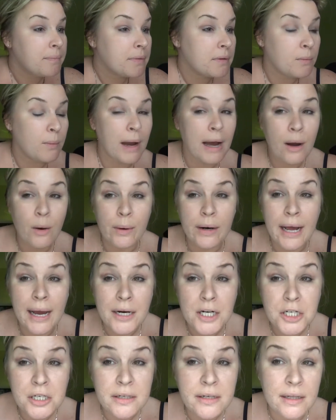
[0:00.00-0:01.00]
Wow, it
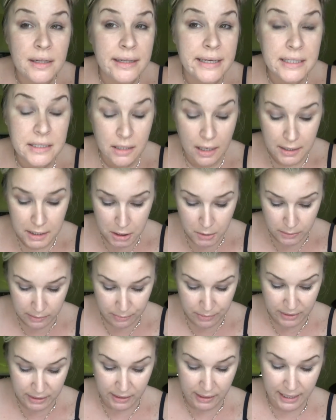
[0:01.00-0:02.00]
actually clings onto it
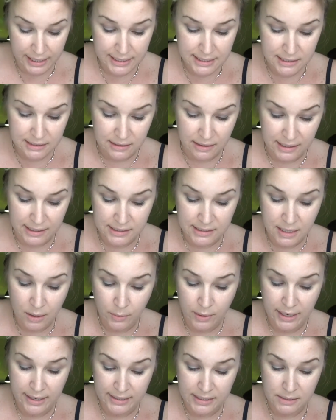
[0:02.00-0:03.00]
pretty nicely. That's not what
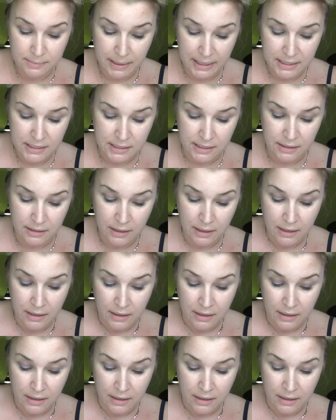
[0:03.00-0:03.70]
I expected.